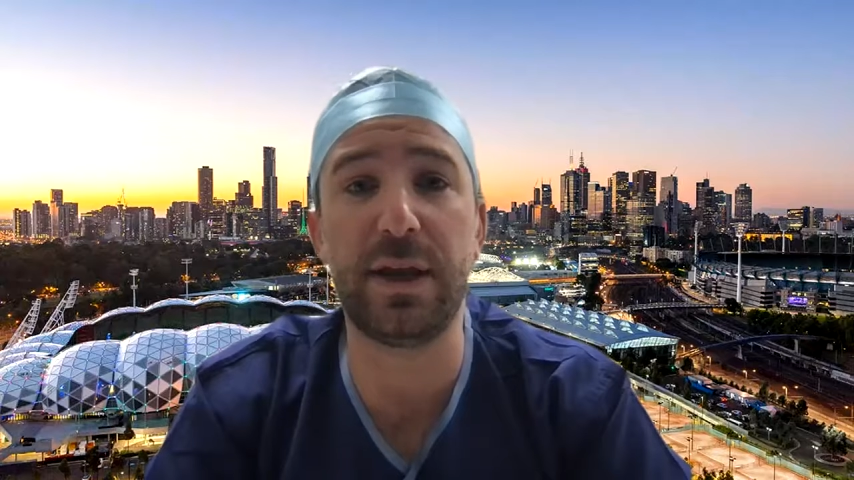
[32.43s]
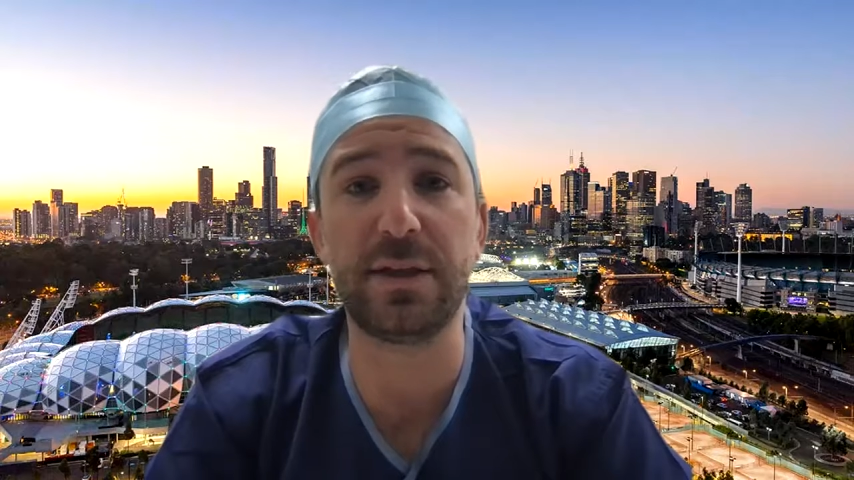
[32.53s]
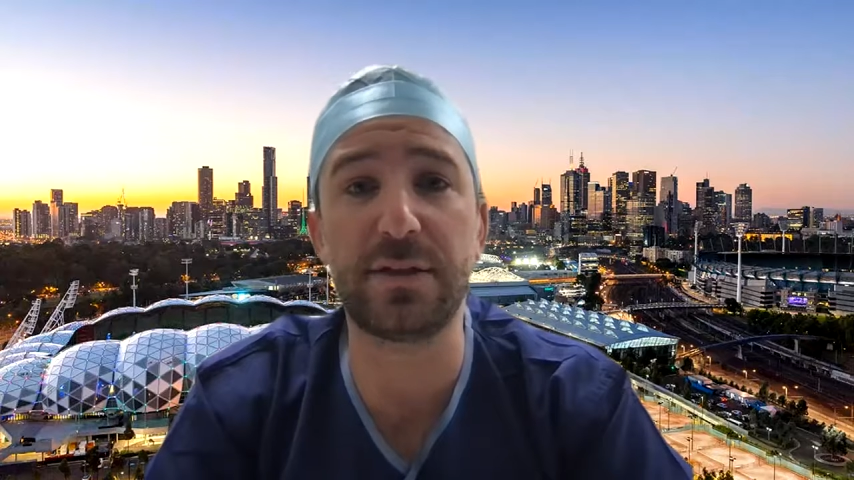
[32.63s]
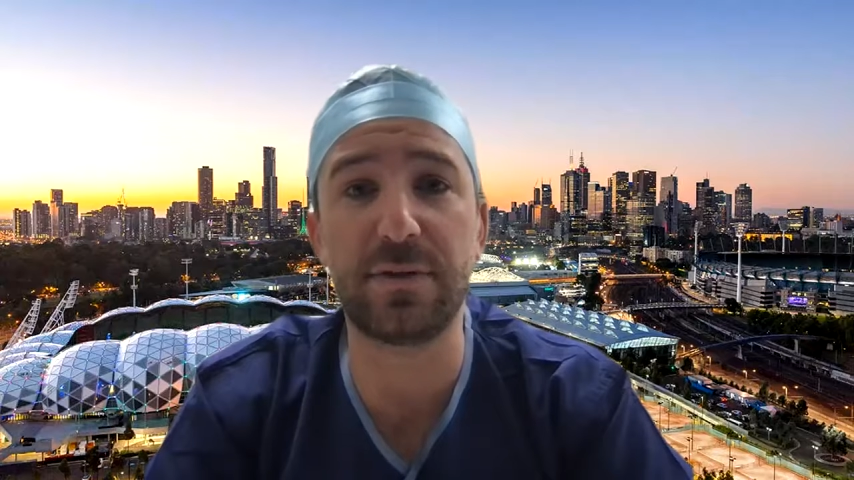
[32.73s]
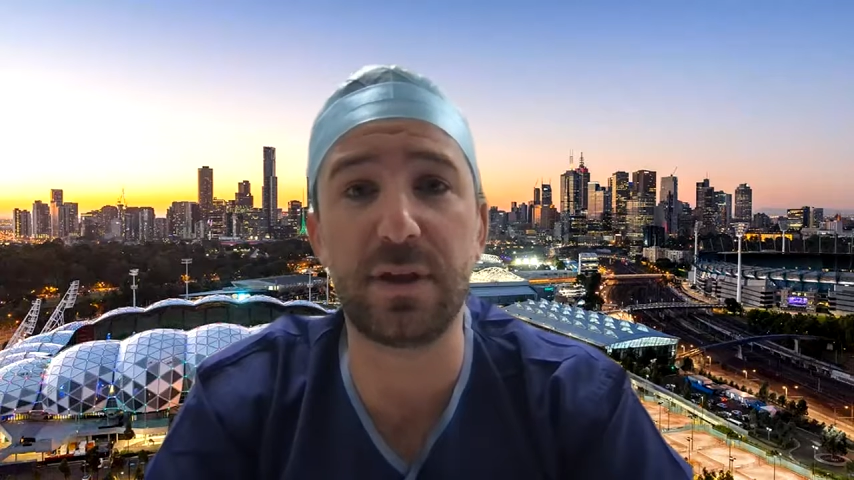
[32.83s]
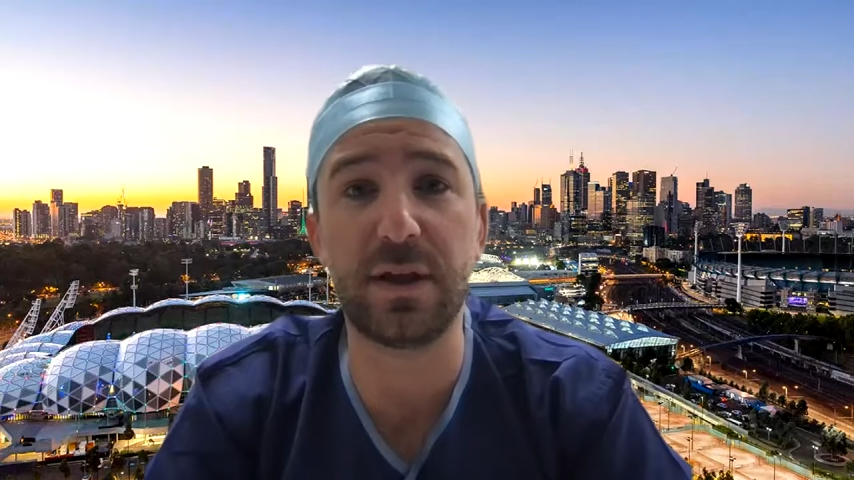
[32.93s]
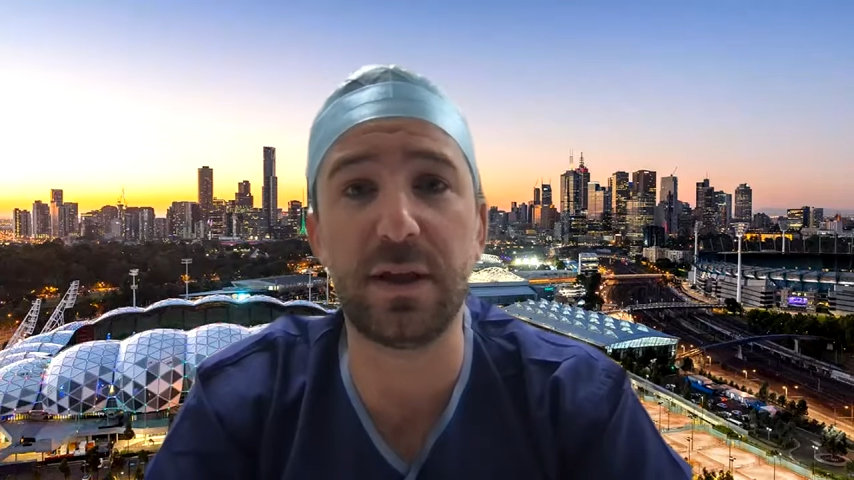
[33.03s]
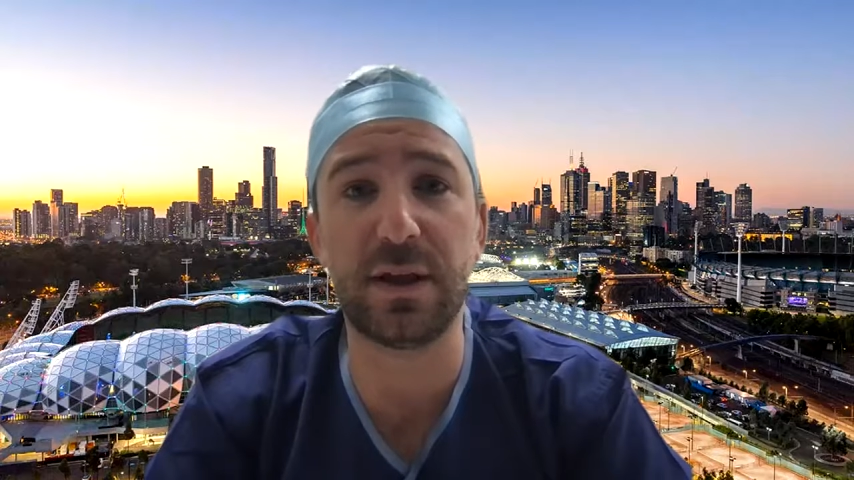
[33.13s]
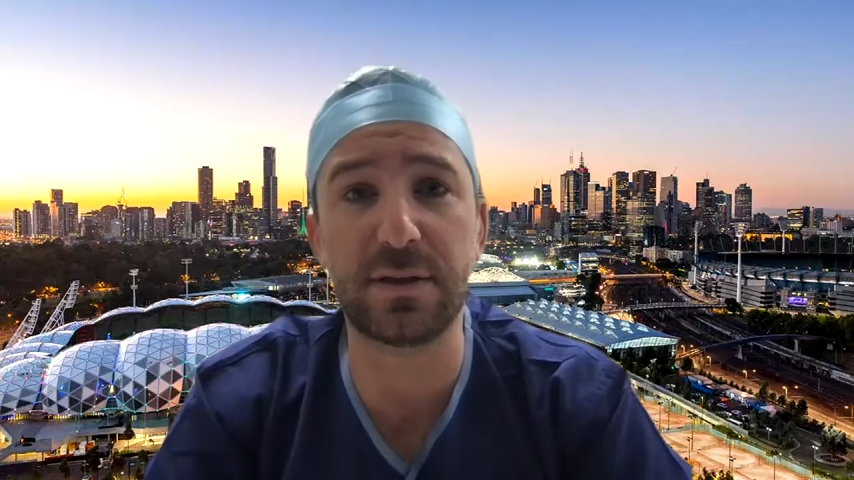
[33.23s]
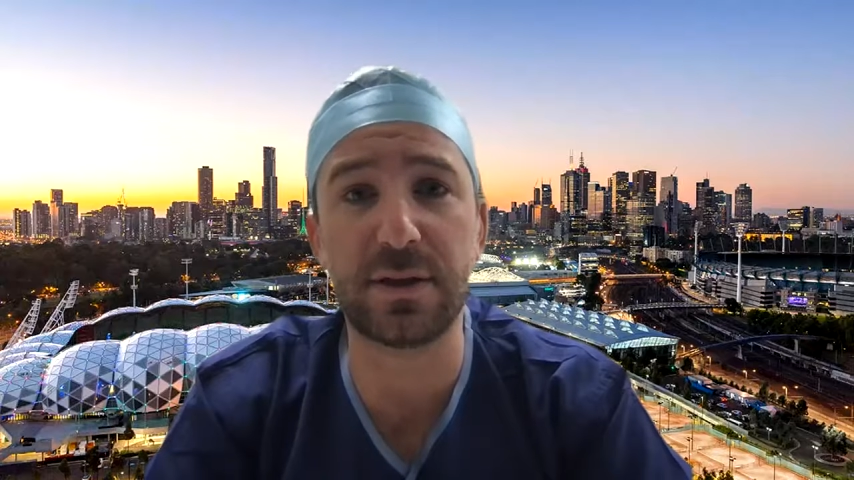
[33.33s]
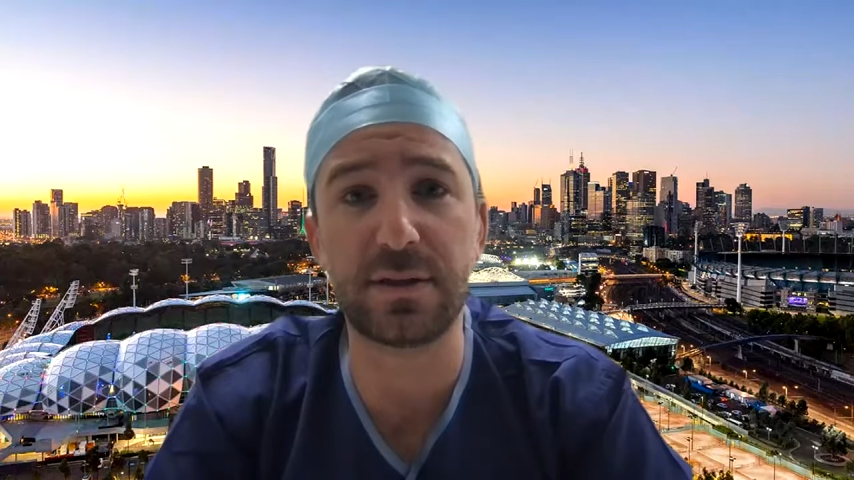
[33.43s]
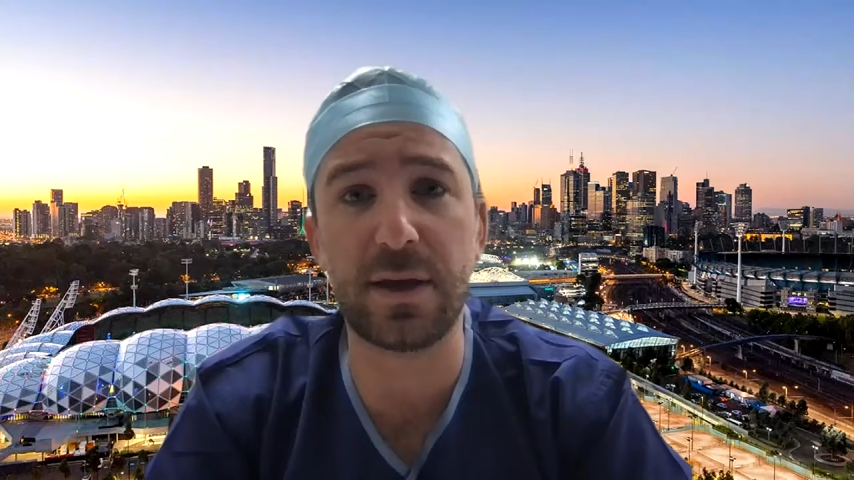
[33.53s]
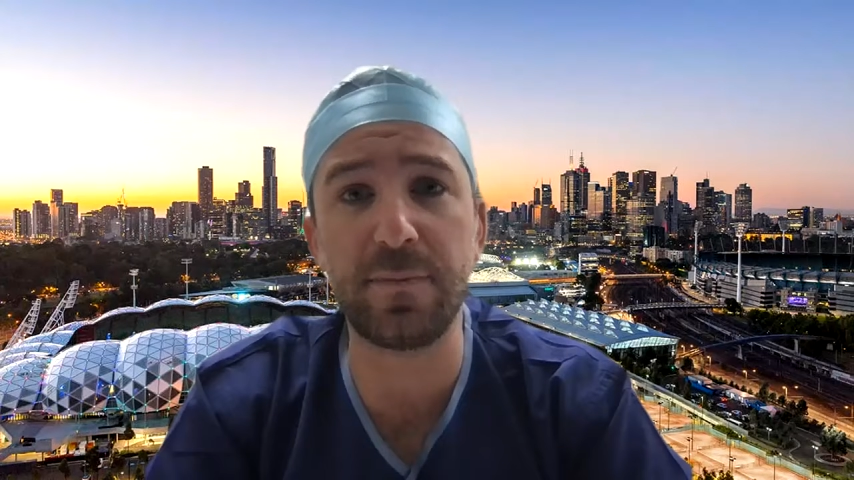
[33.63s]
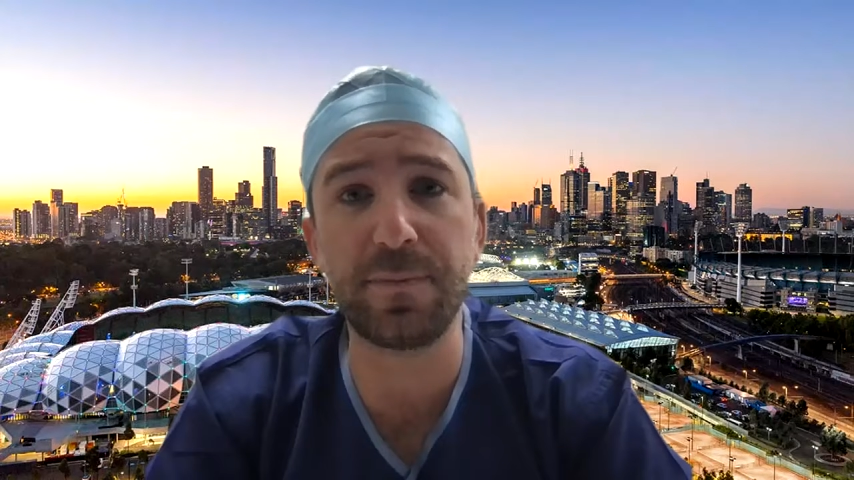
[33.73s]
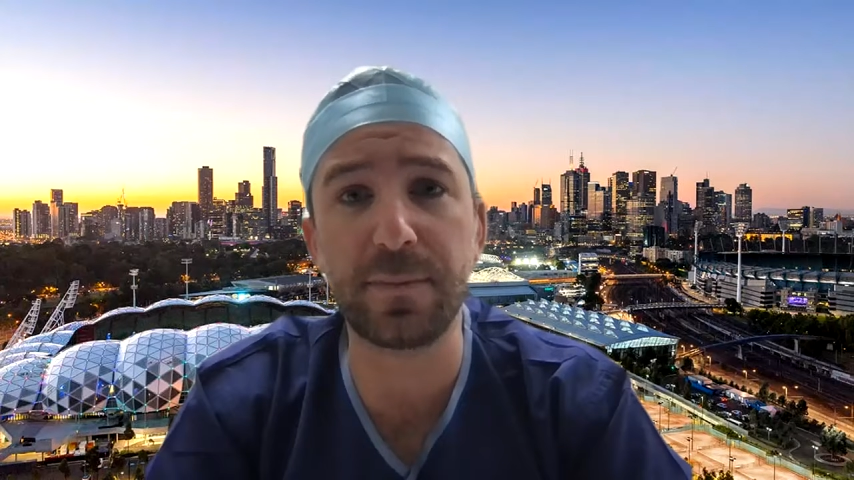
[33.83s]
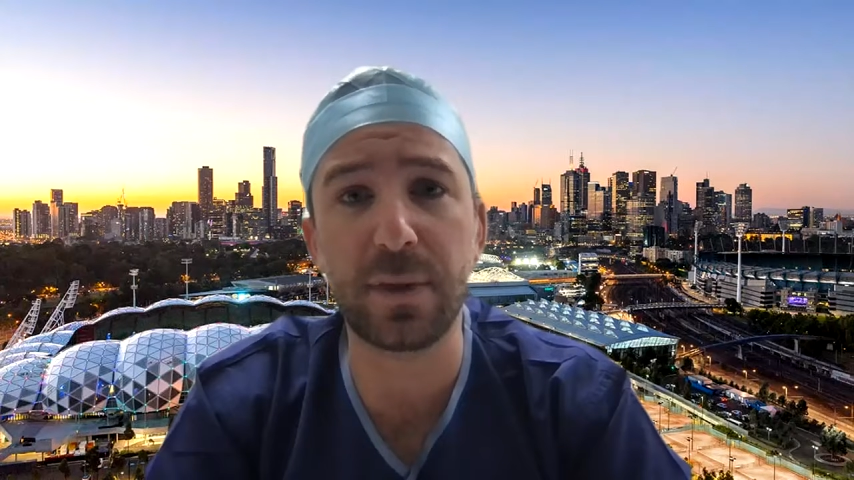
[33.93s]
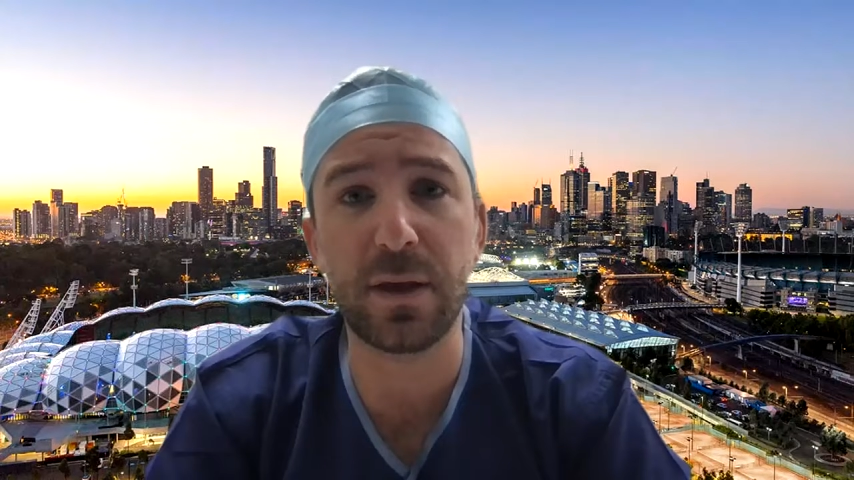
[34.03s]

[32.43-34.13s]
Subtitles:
needs of the ESSM,